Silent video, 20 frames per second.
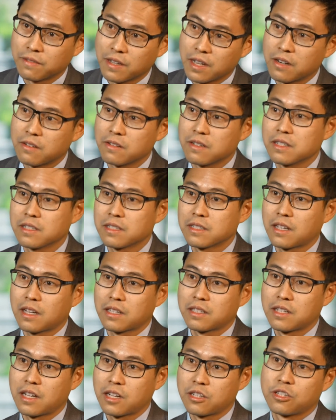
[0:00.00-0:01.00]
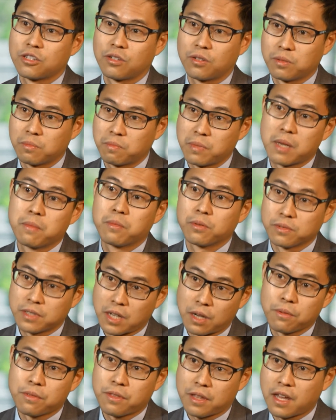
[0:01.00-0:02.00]
areas that touch on people's
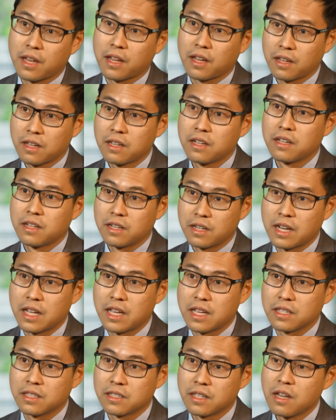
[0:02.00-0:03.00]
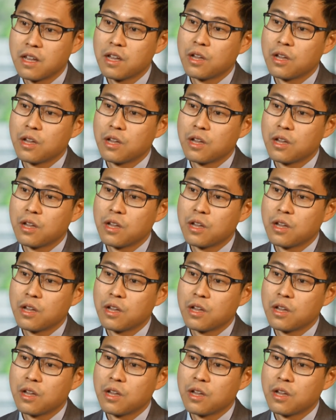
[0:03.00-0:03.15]
healthcare needs,